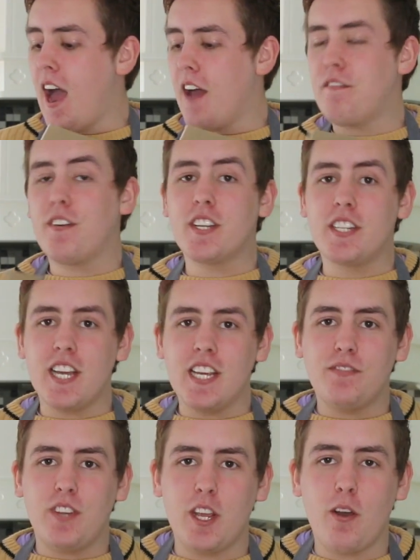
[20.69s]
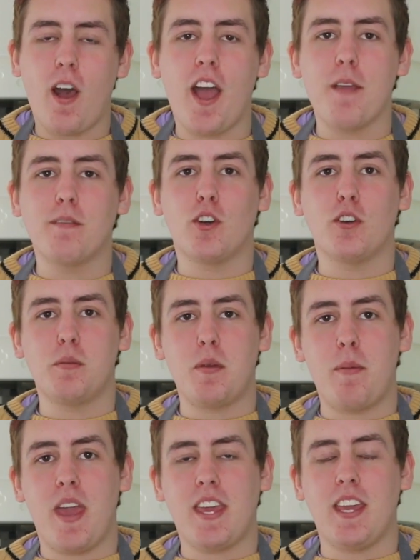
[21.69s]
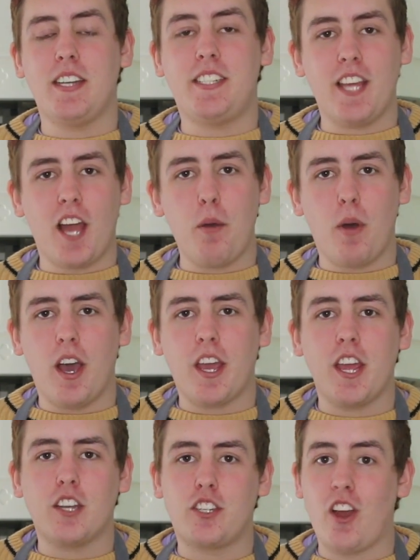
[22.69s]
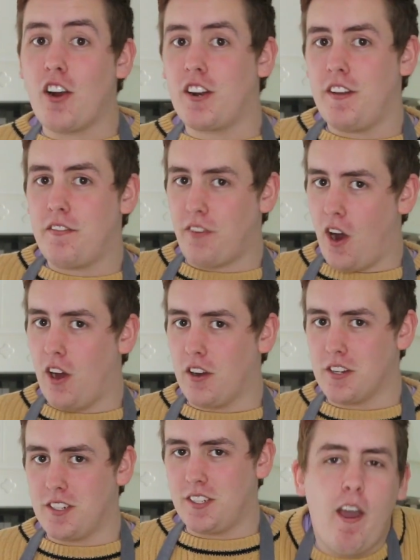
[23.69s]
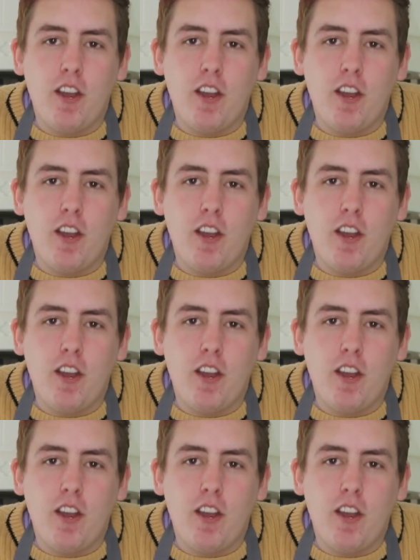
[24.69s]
And for today's video, I am going to be making DIY chocolate frogs.